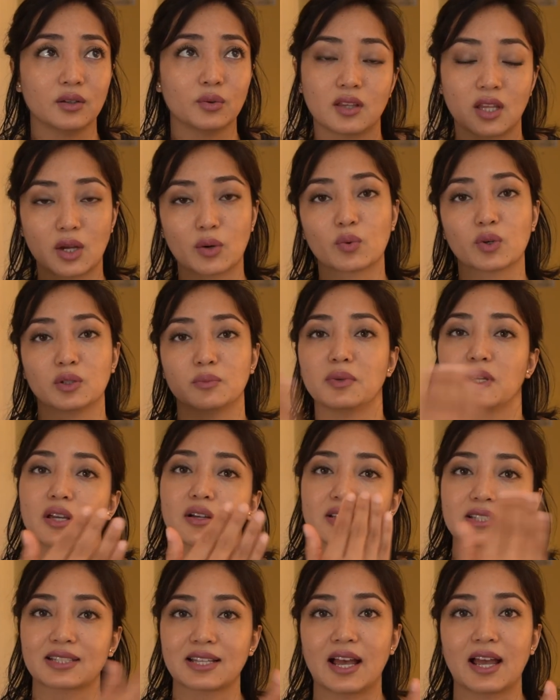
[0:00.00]
There will be
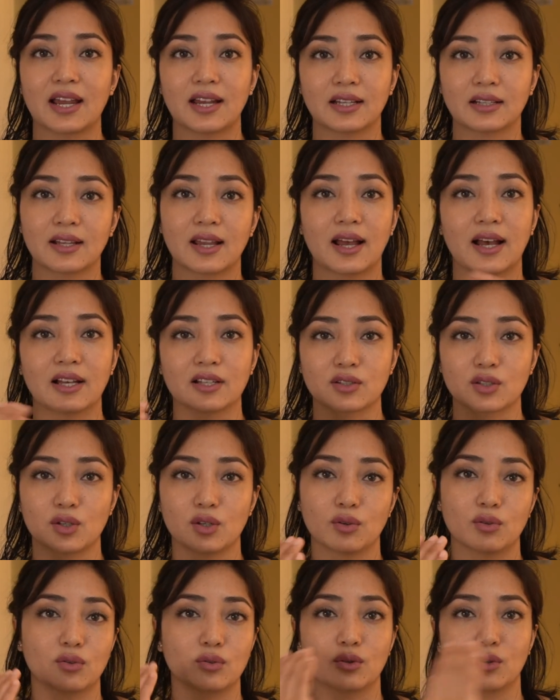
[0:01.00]
a sign ask
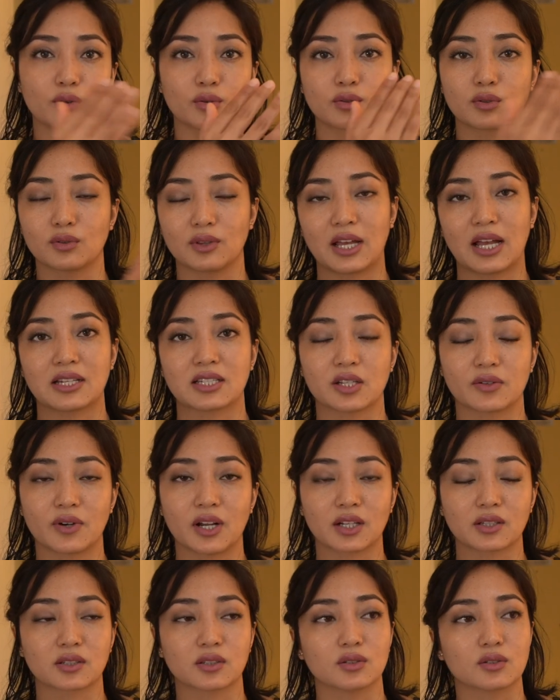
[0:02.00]
you to go to that
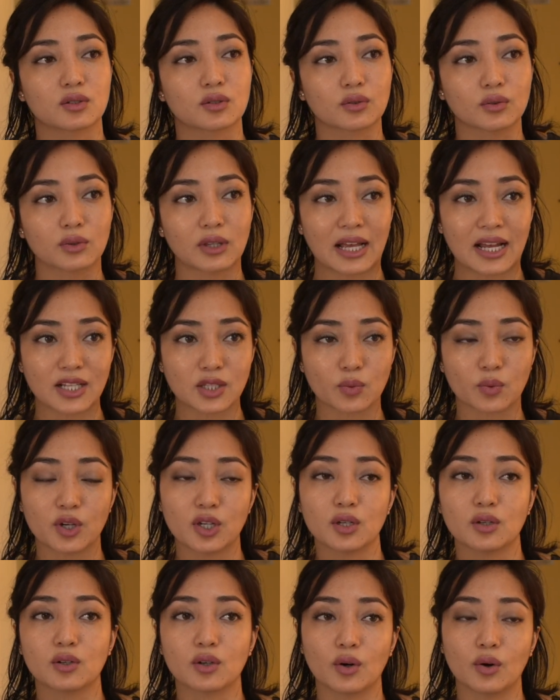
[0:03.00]
direction, so that's where
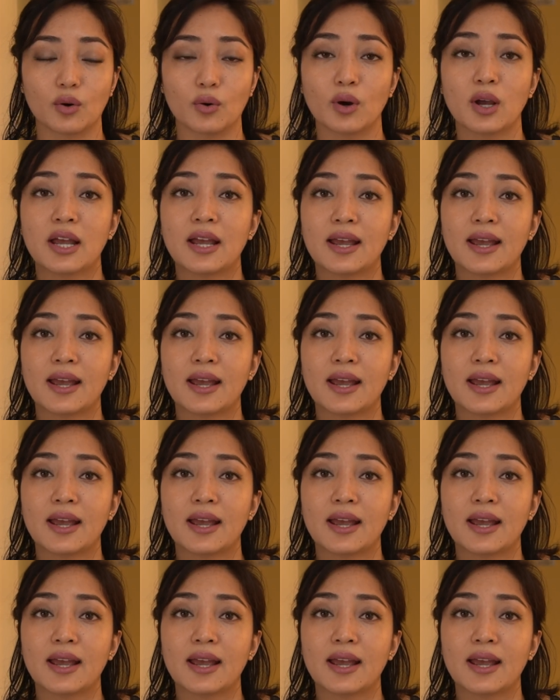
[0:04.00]
you go,